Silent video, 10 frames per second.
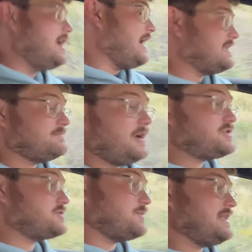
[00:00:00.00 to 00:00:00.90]
As much
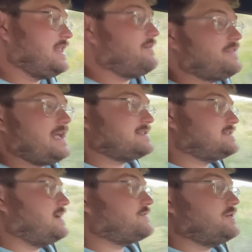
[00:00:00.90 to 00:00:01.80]
as we love that
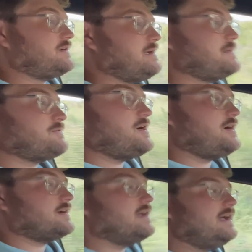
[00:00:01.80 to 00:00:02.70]
stuff, don't get me
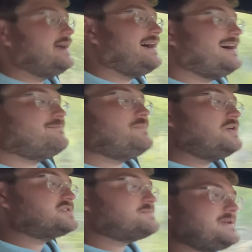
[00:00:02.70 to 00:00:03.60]
wrong,
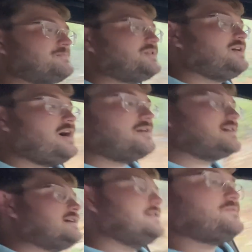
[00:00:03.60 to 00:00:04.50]
most people aren't going to